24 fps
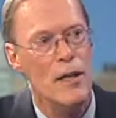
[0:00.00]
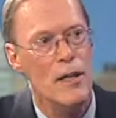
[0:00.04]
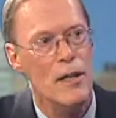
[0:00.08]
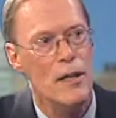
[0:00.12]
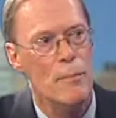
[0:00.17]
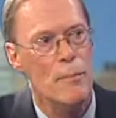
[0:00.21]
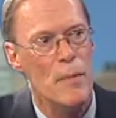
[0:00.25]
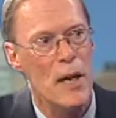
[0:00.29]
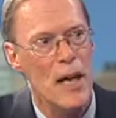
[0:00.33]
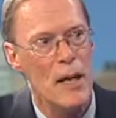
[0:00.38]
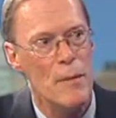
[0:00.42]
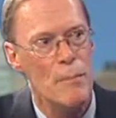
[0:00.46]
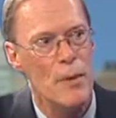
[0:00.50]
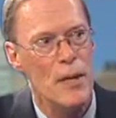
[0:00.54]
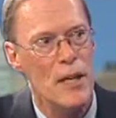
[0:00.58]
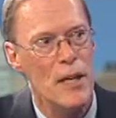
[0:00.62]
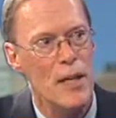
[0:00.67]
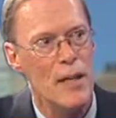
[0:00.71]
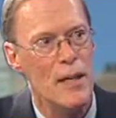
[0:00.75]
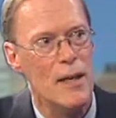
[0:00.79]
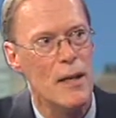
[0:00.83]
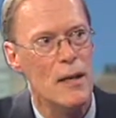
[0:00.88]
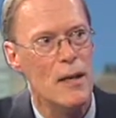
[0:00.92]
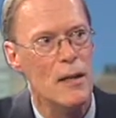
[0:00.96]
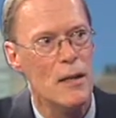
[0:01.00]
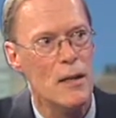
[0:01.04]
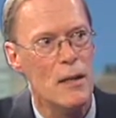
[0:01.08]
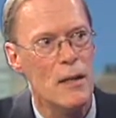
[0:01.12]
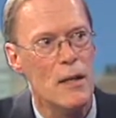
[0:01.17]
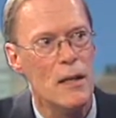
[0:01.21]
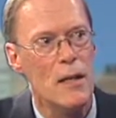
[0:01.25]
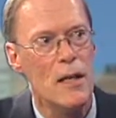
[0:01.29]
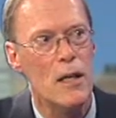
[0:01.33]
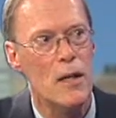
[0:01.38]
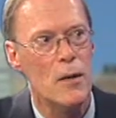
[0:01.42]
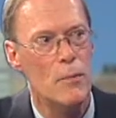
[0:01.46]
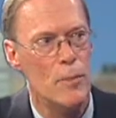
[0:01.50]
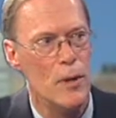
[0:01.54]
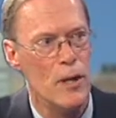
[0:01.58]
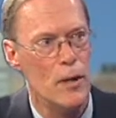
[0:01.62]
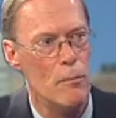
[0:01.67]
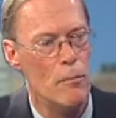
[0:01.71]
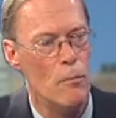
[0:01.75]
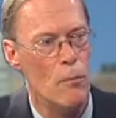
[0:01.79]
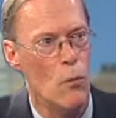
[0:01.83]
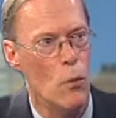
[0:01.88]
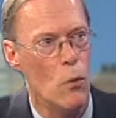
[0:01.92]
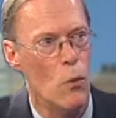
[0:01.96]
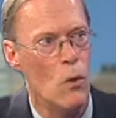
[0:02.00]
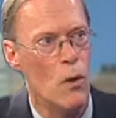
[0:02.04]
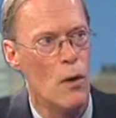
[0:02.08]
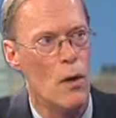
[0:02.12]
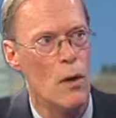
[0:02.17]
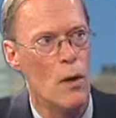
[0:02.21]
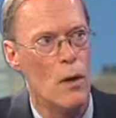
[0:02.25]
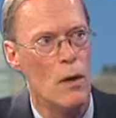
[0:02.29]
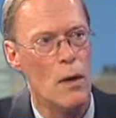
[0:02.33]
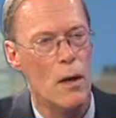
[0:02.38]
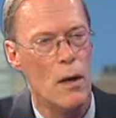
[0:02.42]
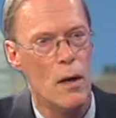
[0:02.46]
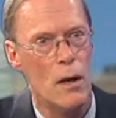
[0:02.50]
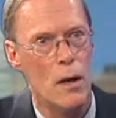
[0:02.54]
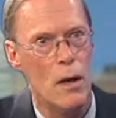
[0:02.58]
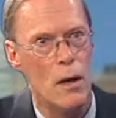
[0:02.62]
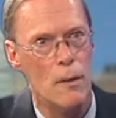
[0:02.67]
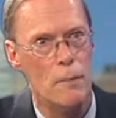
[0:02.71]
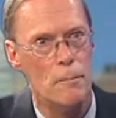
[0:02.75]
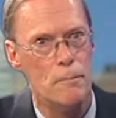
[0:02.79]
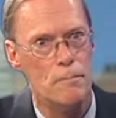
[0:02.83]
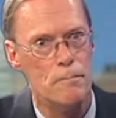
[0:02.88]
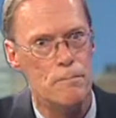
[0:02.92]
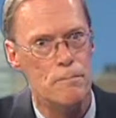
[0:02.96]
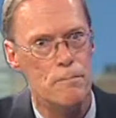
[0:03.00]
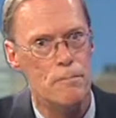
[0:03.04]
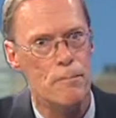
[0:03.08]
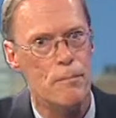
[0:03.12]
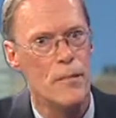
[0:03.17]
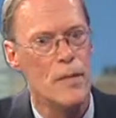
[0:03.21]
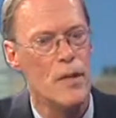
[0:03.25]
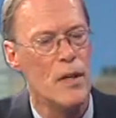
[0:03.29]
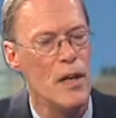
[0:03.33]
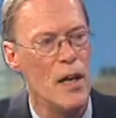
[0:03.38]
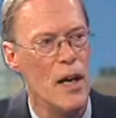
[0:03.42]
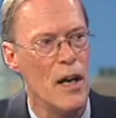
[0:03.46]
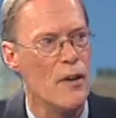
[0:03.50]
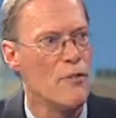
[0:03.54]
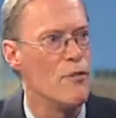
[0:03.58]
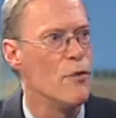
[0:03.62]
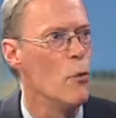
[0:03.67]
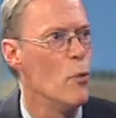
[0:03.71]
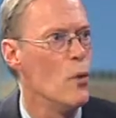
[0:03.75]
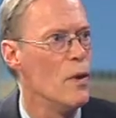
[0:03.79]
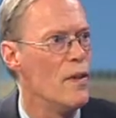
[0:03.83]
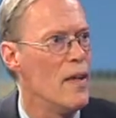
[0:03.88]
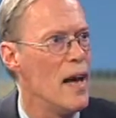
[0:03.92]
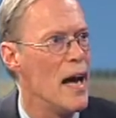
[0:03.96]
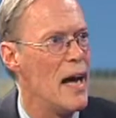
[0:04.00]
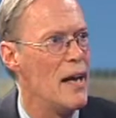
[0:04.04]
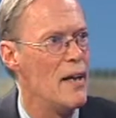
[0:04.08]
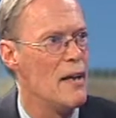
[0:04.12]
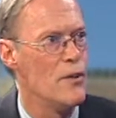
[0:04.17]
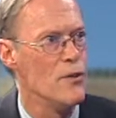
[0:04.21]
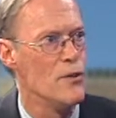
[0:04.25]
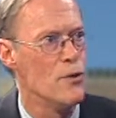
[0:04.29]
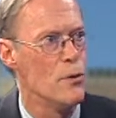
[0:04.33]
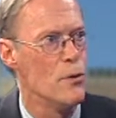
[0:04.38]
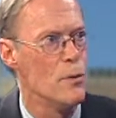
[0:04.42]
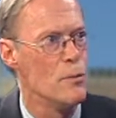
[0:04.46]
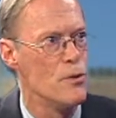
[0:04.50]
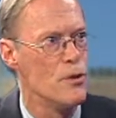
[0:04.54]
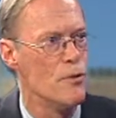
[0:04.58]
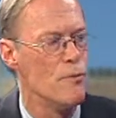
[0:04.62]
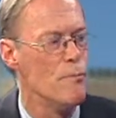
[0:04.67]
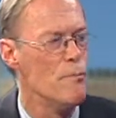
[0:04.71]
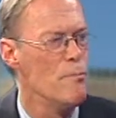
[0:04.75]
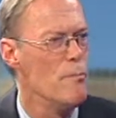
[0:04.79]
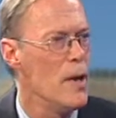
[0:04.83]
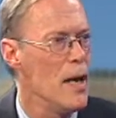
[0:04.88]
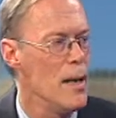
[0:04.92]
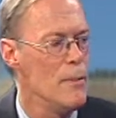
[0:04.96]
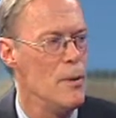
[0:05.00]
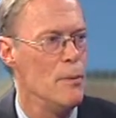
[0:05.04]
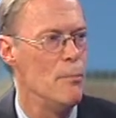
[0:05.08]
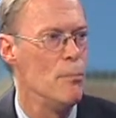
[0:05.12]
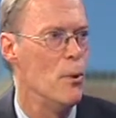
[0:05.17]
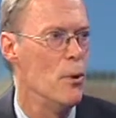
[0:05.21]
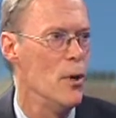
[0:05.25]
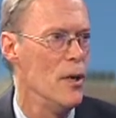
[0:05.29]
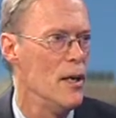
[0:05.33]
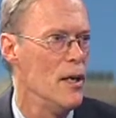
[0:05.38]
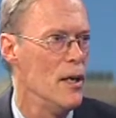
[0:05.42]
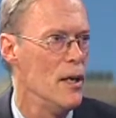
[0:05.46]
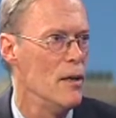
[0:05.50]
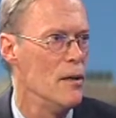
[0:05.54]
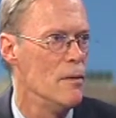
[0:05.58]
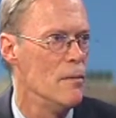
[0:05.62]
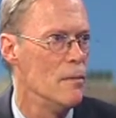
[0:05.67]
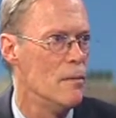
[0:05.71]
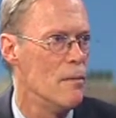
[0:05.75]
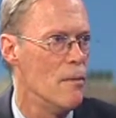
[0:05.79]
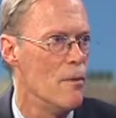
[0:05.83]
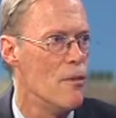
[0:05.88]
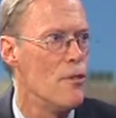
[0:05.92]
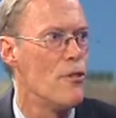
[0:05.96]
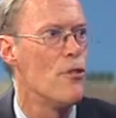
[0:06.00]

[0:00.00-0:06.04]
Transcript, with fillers: you may be a little bit more um, careful with that in terms of maybe put in